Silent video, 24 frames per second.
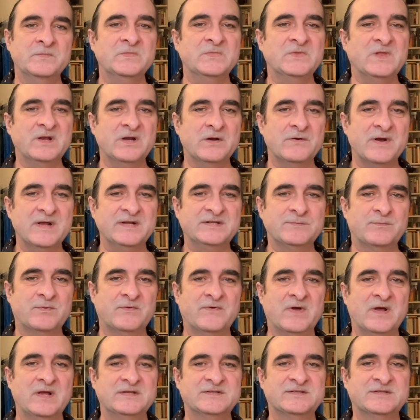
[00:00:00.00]
The narrator
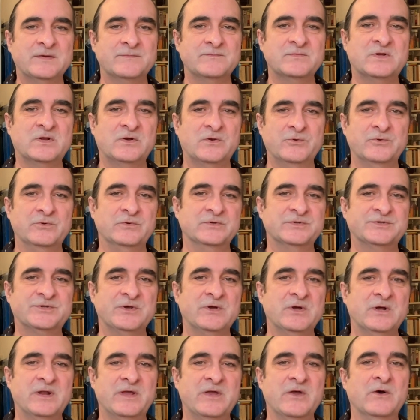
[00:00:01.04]
provides some clues early